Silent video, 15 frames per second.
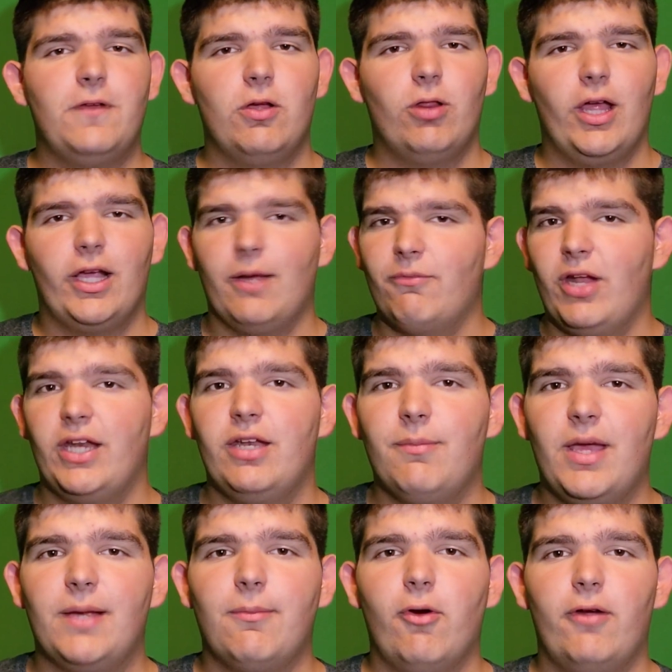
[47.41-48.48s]
feel like I'm ready to
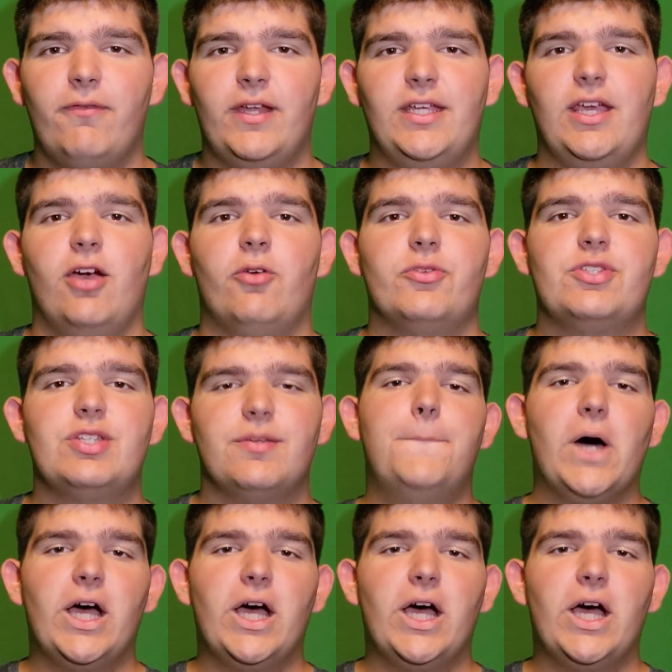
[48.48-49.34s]
make more videos.